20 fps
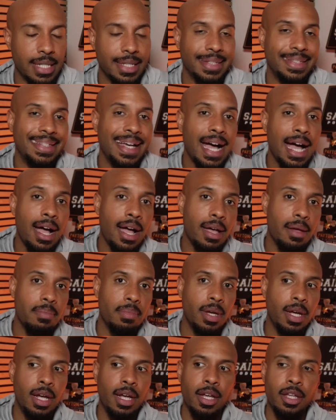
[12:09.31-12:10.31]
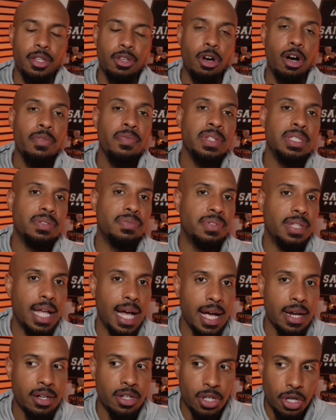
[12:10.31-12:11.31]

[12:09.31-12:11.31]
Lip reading: At the time, the offensive line